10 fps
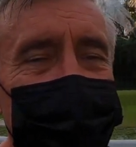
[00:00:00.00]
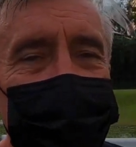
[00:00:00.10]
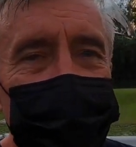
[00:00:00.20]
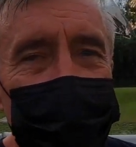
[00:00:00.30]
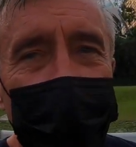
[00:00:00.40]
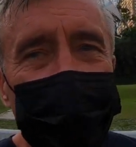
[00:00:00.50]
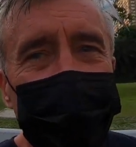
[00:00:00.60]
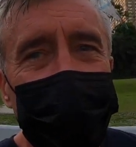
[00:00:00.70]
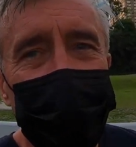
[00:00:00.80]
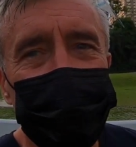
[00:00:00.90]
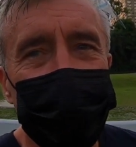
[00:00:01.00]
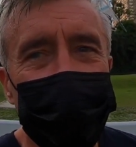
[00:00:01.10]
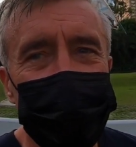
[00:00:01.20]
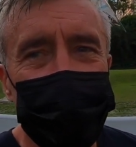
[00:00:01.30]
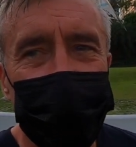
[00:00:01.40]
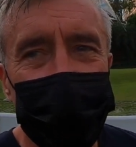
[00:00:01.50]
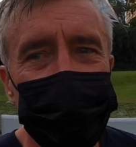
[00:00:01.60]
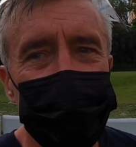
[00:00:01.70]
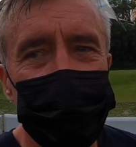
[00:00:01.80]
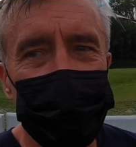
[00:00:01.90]
there were 9,500
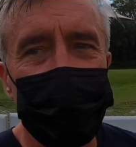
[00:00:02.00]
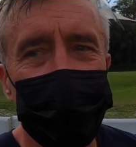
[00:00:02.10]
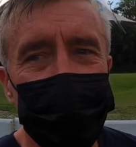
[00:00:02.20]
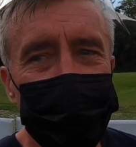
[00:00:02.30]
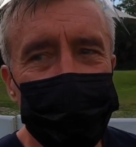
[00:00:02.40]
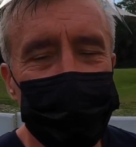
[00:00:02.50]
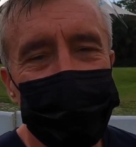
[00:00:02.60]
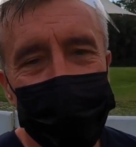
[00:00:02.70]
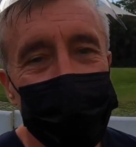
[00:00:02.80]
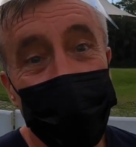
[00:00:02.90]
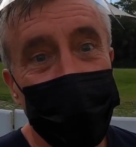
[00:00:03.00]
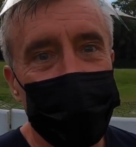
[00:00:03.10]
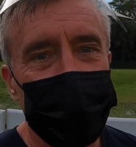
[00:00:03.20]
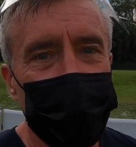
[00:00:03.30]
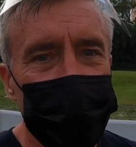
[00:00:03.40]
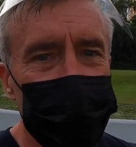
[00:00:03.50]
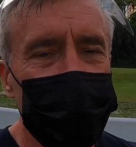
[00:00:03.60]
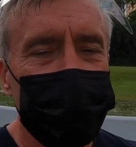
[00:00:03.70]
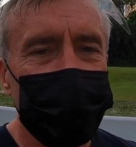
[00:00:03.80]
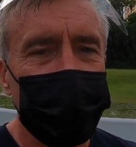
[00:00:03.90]
cases
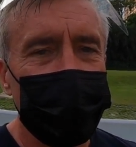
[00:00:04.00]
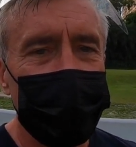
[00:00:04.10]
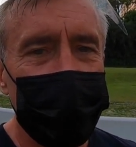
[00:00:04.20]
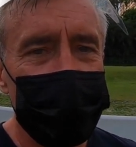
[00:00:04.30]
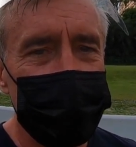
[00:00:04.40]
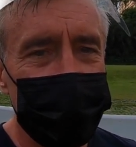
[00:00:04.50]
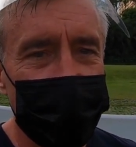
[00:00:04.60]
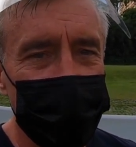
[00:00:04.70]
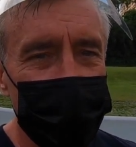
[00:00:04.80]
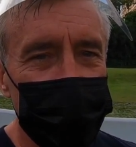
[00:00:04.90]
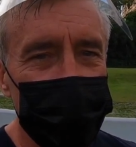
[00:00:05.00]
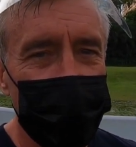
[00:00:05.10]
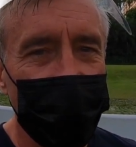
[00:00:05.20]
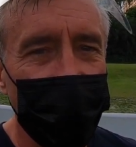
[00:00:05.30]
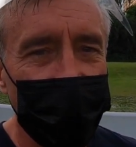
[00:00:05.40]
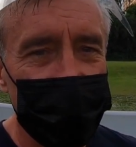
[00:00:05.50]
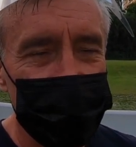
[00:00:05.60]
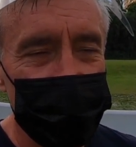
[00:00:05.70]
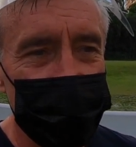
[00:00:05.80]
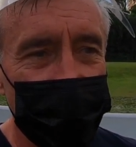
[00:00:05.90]
diagnosed yesterday, which is the
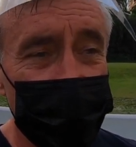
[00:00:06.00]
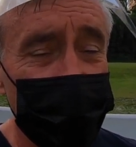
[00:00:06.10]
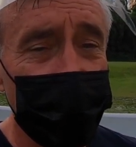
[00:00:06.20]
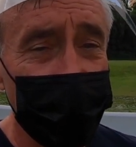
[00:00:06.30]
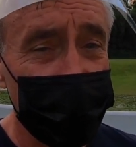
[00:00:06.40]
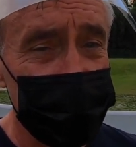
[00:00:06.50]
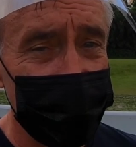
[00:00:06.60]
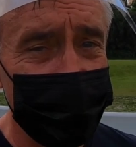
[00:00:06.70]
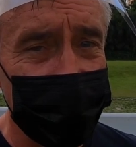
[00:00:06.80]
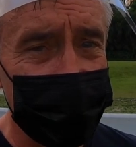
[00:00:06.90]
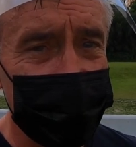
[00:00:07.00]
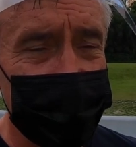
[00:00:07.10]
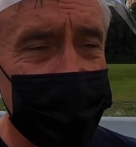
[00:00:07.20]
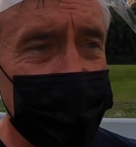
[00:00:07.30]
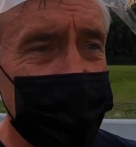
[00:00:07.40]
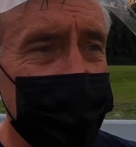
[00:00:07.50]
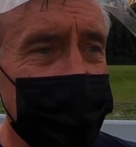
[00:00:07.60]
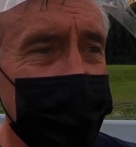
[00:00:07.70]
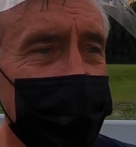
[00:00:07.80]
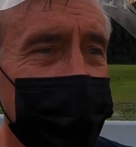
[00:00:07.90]
highest, I think the highest ever.
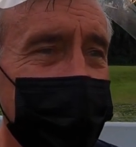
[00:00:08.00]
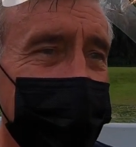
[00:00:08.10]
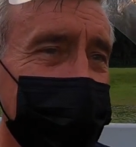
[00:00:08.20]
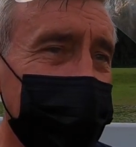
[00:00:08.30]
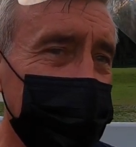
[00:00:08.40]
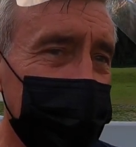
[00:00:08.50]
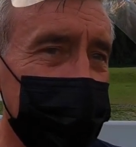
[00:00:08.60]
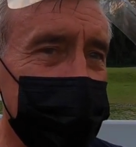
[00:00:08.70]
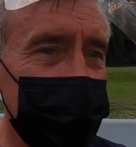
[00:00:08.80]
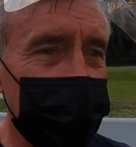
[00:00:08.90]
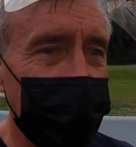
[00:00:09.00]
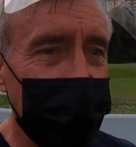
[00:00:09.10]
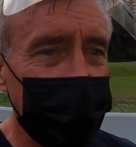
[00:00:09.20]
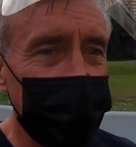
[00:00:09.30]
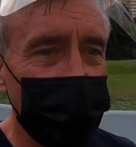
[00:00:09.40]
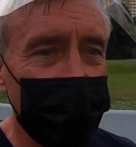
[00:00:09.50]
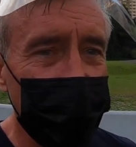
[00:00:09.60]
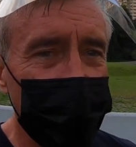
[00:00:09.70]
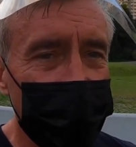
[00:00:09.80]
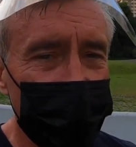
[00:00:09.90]
And I can't really see how in a
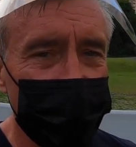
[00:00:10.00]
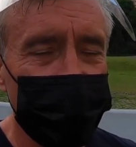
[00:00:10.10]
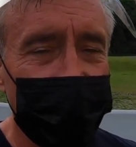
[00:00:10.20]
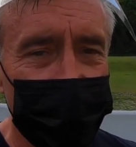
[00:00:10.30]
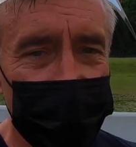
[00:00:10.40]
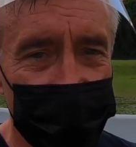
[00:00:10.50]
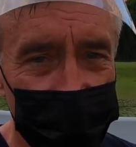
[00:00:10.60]
week we're going to flatten the